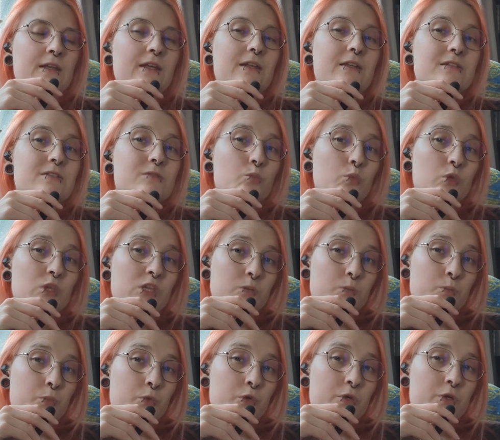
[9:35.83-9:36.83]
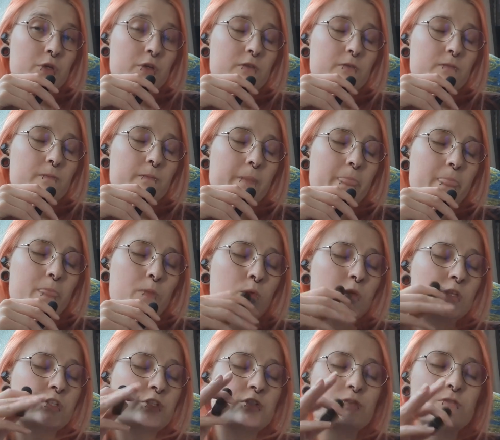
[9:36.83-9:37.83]
it is a weird book,
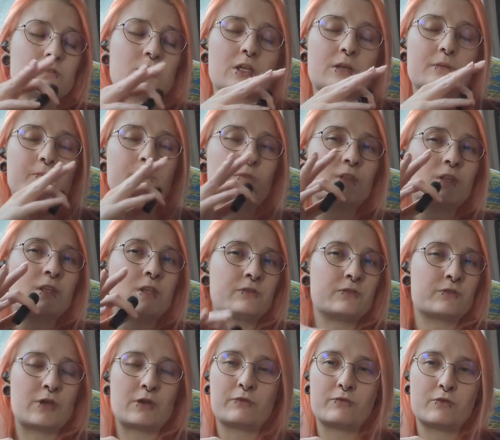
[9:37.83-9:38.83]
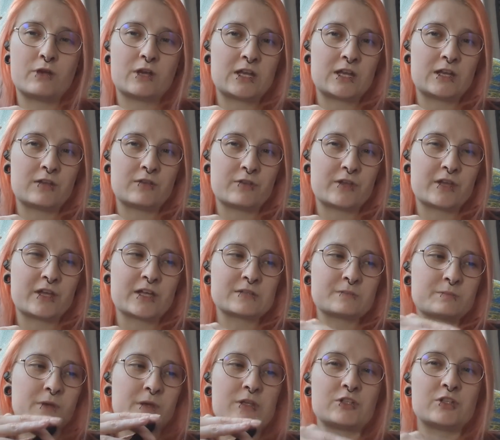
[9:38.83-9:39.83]
which, if you have read anything else
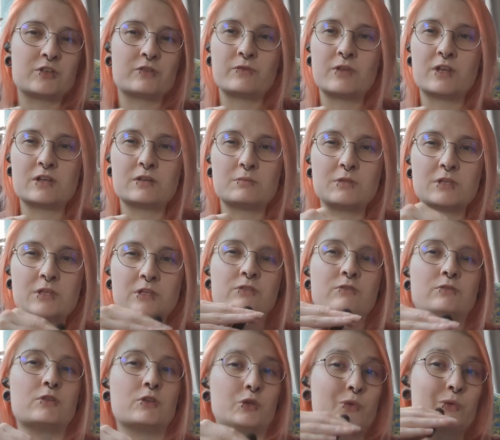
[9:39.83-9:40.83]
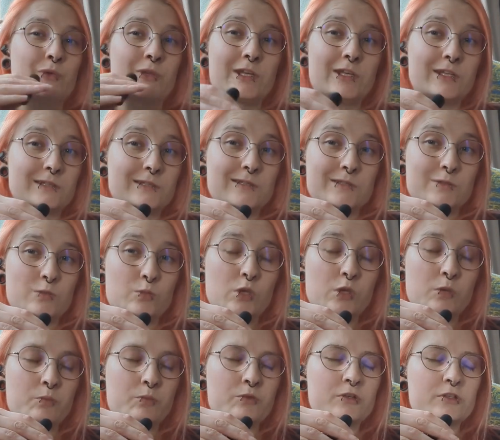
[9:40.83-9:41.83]
by Jeff Vandermeer, you know that it is a
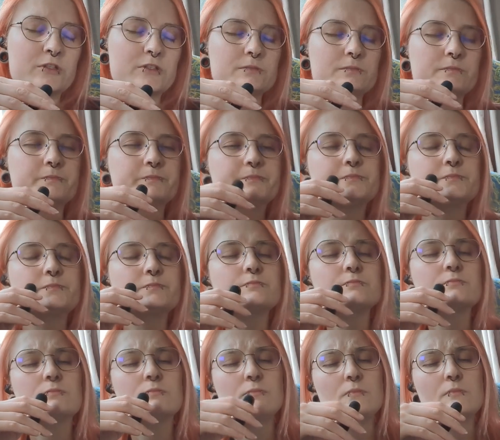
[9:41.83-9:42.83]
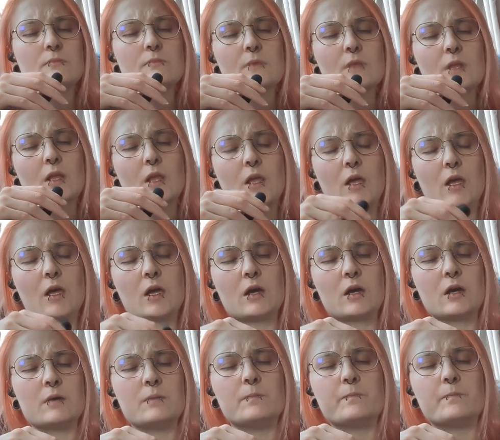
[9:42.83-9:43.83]
weird book.
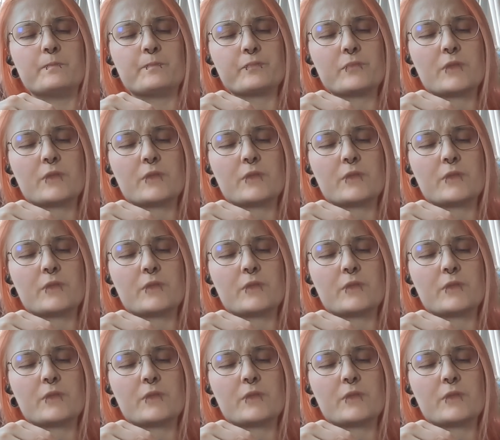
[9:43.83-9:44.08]
Um,